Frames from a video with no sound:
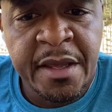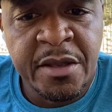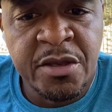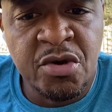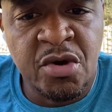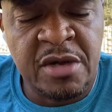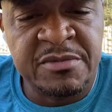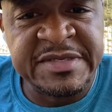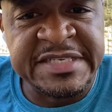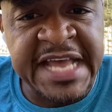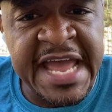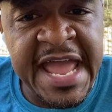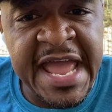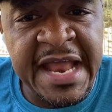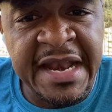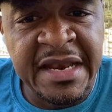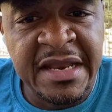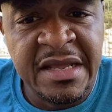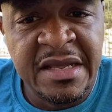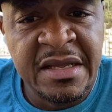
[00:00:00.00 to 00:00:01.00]
You know what I'm
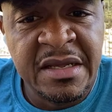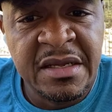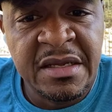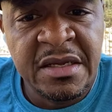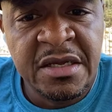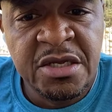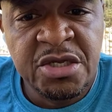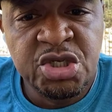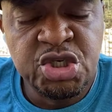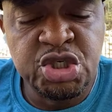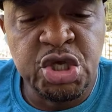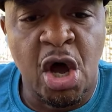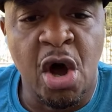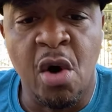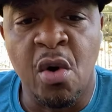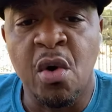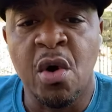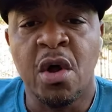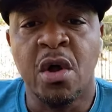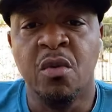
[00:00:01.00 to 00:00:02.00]
saying?
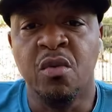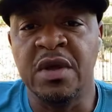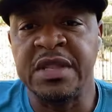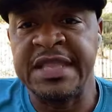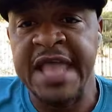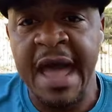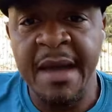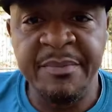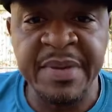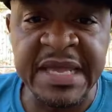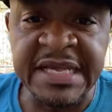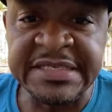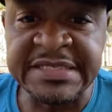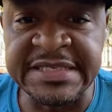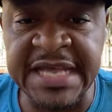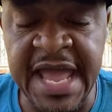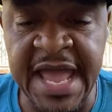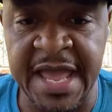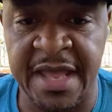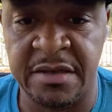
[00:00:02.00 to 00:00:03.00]
So, with that being
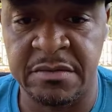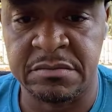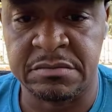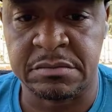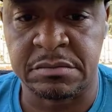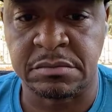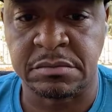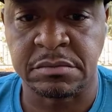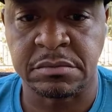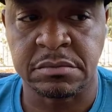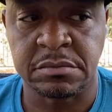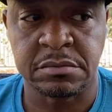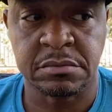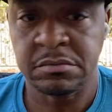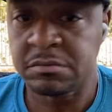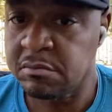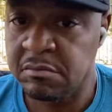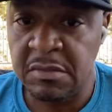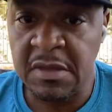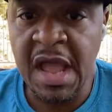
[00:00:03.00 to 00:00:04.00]
said,
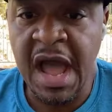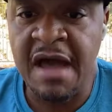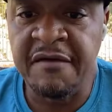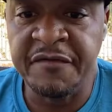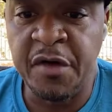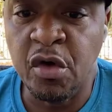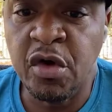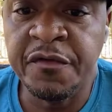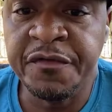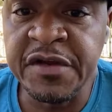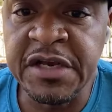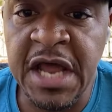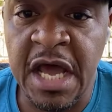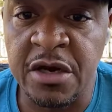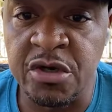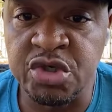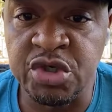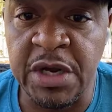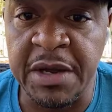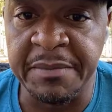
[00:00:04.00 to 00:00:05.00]
I voted for
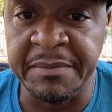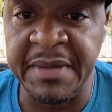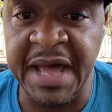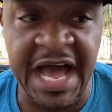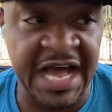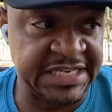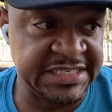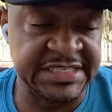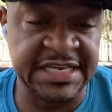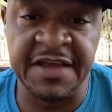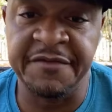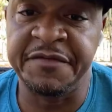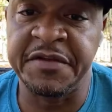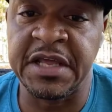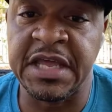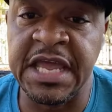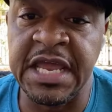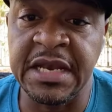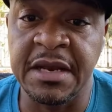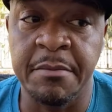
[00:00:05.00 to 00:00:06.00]
Donald Trump. I stand for
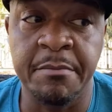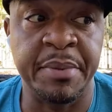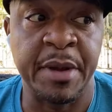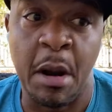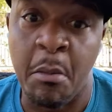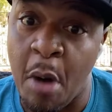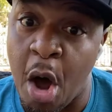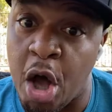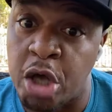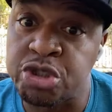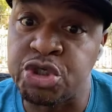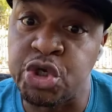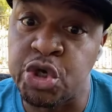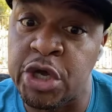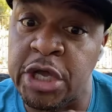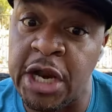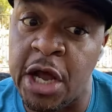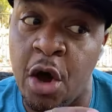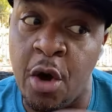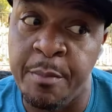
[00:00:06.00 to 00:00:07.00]
the kingdom, but I'm also
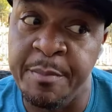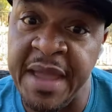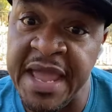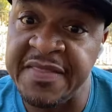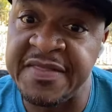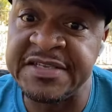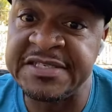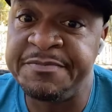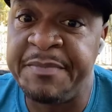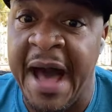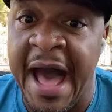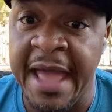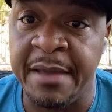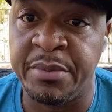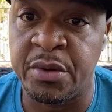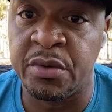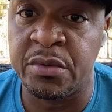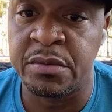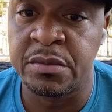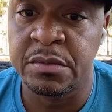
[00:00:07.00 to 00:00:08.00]
going to obey this
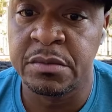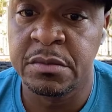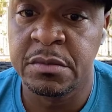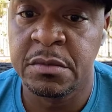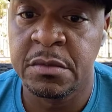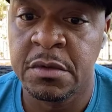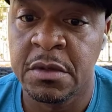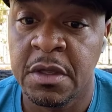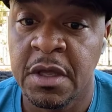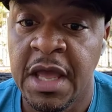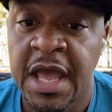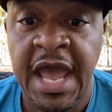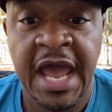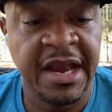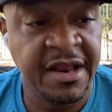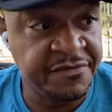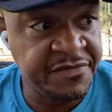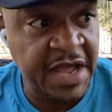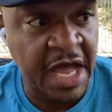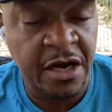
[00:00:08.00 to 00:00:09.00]
Bible.
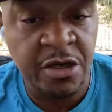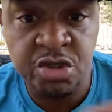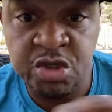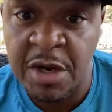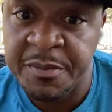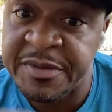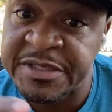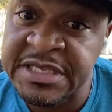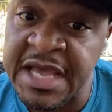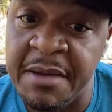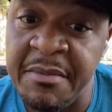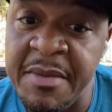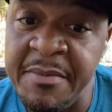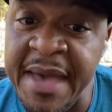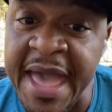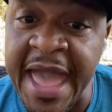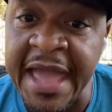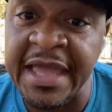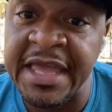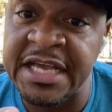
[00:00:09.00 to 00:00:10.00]
And if Donald Trump is coming
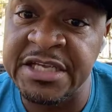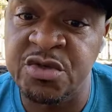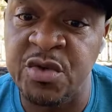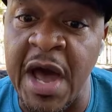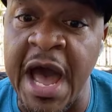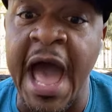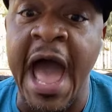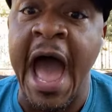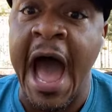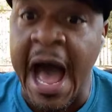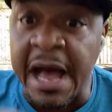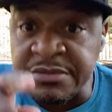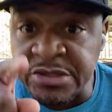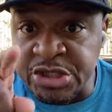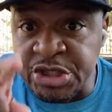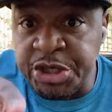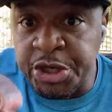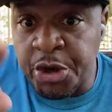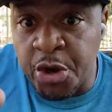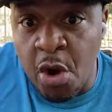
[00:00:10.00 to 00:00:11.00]
back, guess what? I'm
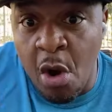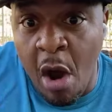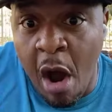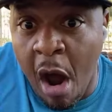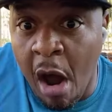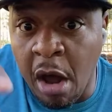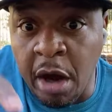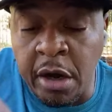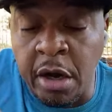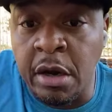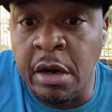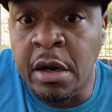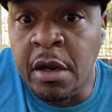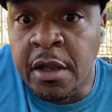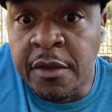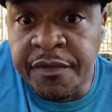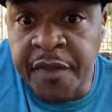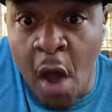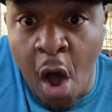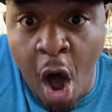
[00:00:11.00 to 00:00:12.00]
still going to honor
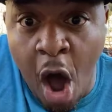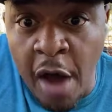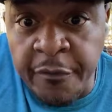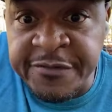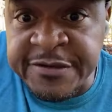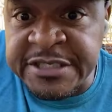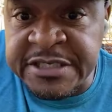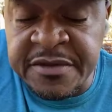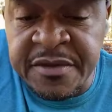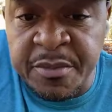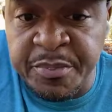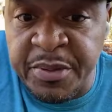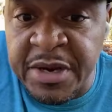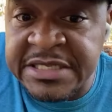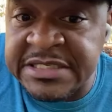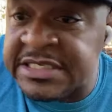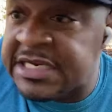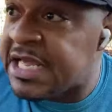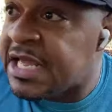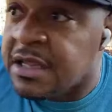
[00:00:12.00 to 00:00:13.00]
the office of the
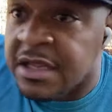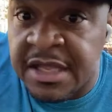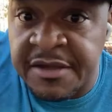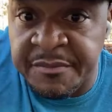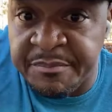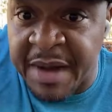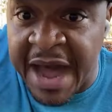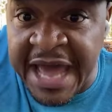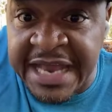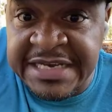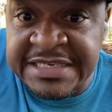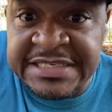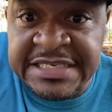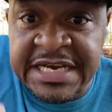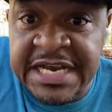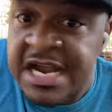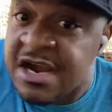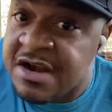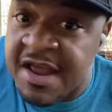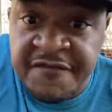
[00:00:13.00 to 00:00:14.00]
president. If Biden's
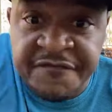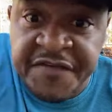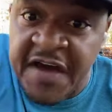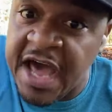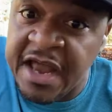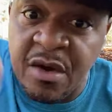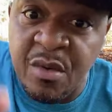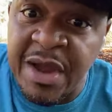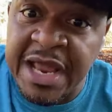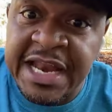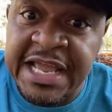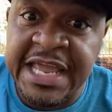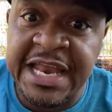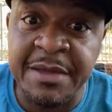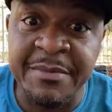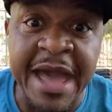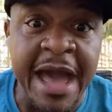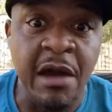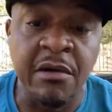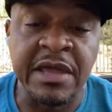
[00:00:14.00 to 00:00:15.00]
in there, they find a way to
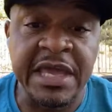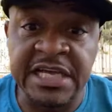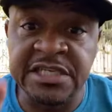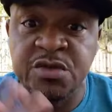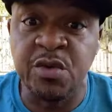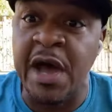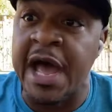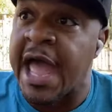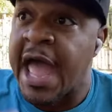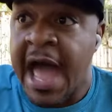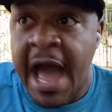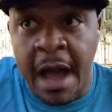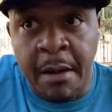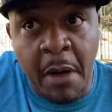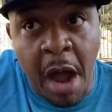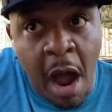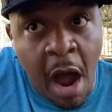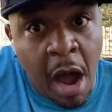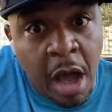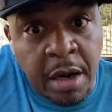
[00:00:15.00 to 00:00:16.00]
get him out. Guess what?
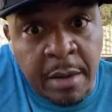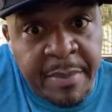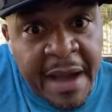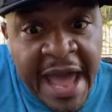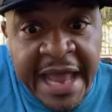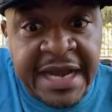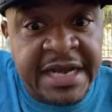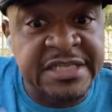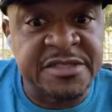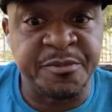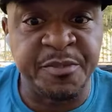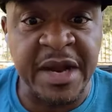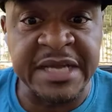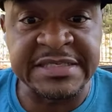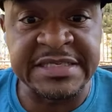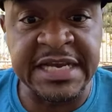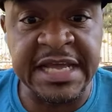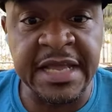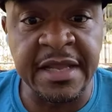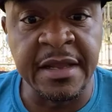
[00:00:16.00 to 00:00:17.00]
I'm going to honor Biden as
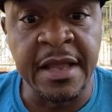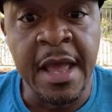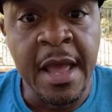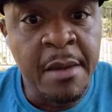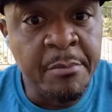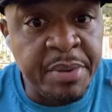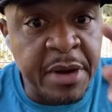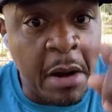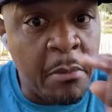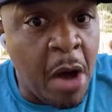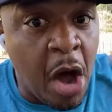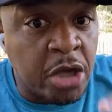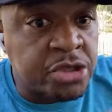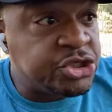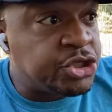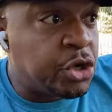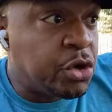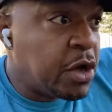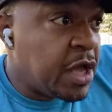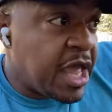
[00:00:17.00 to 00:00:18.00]
president, but I'm
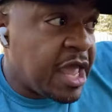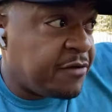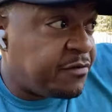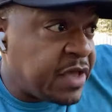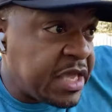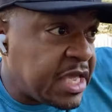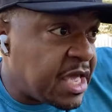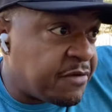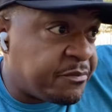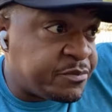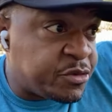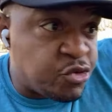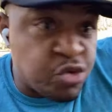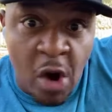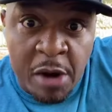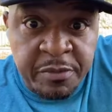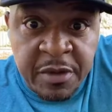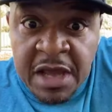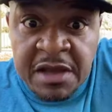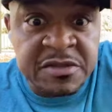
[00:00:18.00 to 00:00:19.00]
also, if he, if
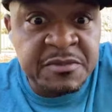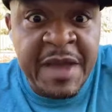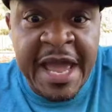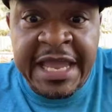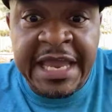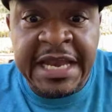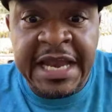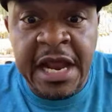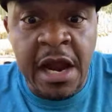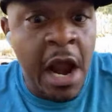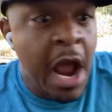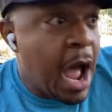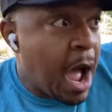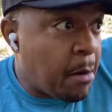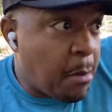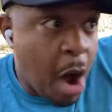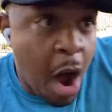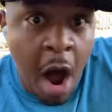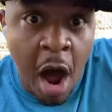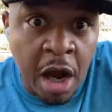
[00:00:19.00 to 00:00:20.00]
Trump comes back in there,
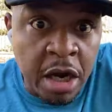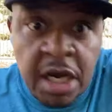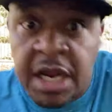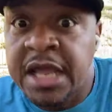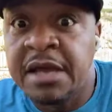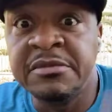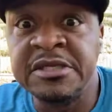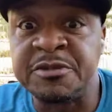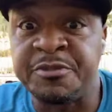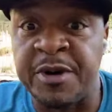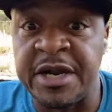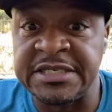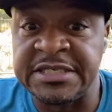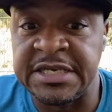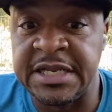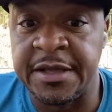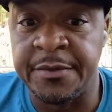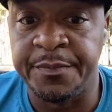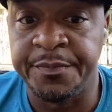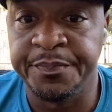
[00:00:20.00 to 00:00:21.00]
I'm going to honor him as
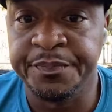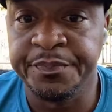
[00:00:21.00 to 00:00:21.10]
president